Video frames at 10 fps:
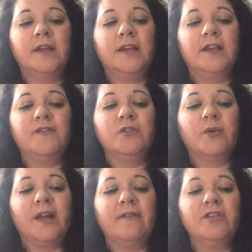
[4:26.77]
If you
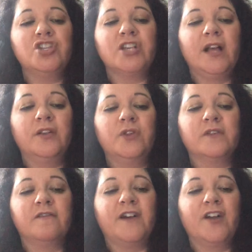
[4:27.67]
don't have a shell, use
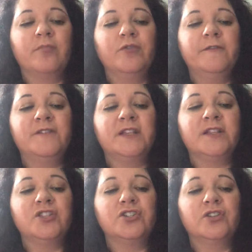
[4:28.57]
a fireproof
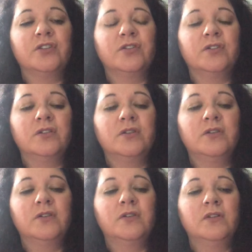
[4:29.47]
dish.
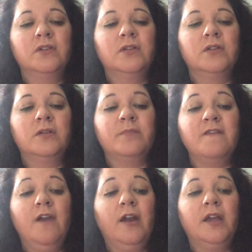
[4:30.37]
Be
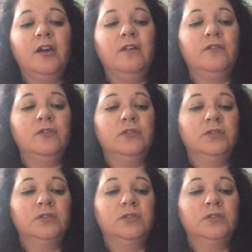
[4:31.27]
very careful.